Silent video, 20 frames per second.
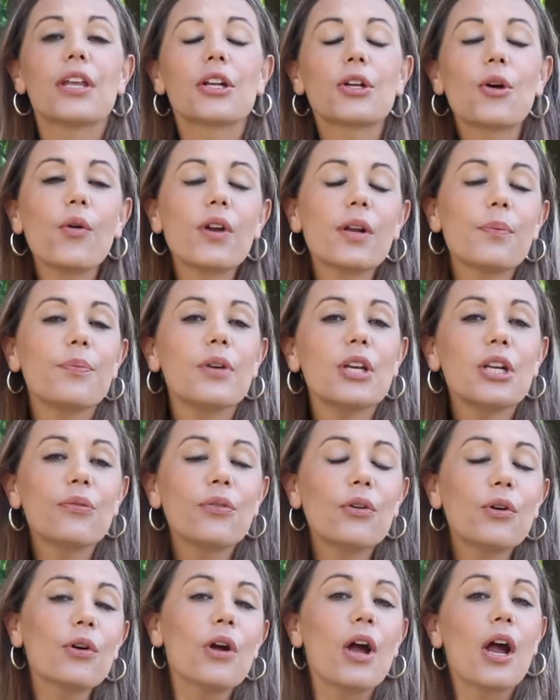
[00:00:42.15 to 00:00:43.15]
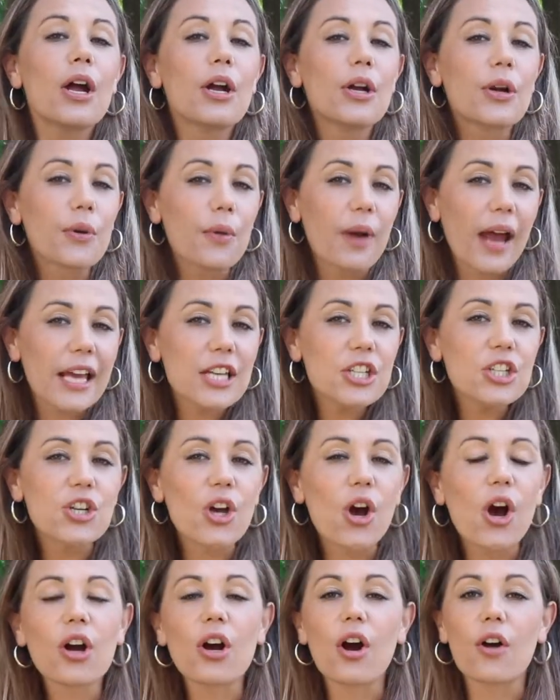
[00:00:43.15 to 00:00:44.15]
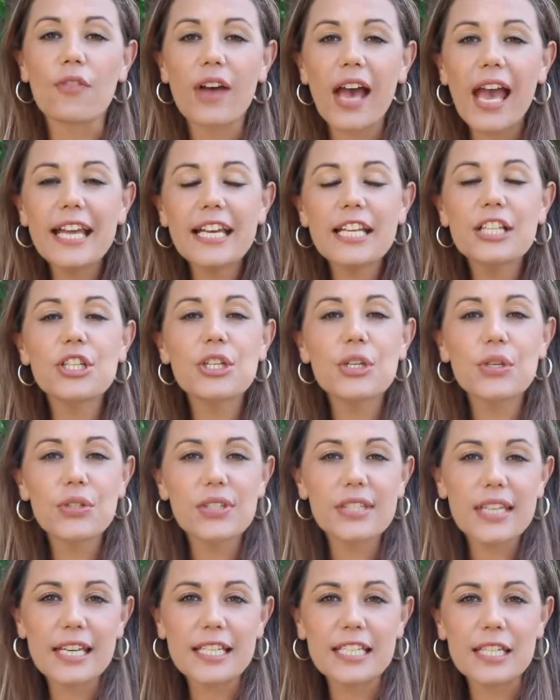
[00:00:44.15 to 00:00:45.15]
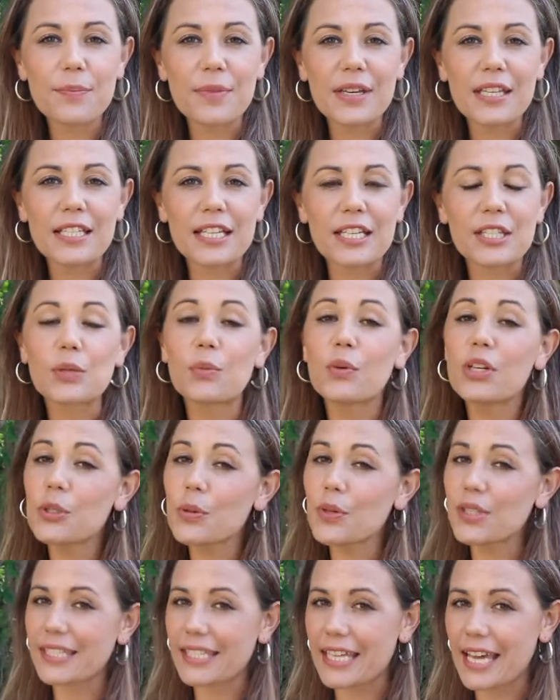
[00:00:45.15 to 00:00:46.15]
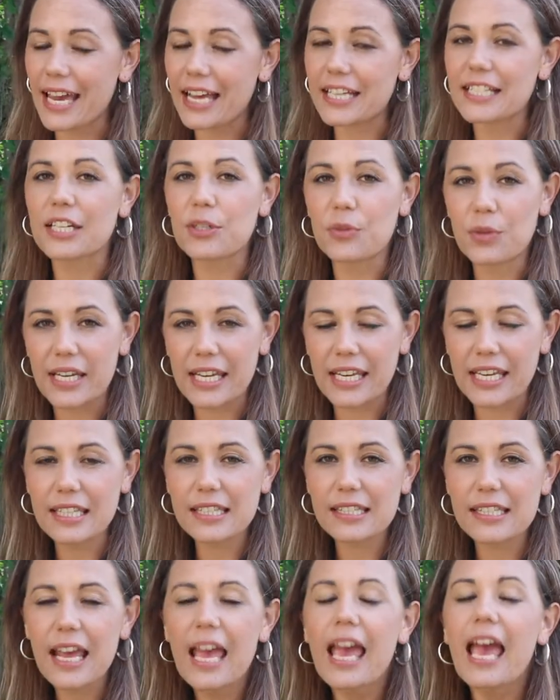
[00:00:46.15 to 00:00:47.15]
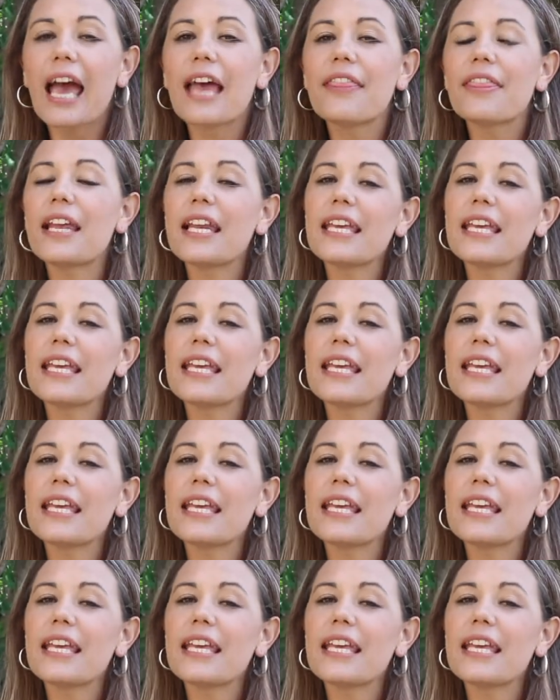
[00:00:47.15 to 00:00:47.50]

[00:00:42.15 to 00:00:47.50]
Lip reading: they caught a beautiful grey shark of 82 centimeters, which was tagged and released, and then a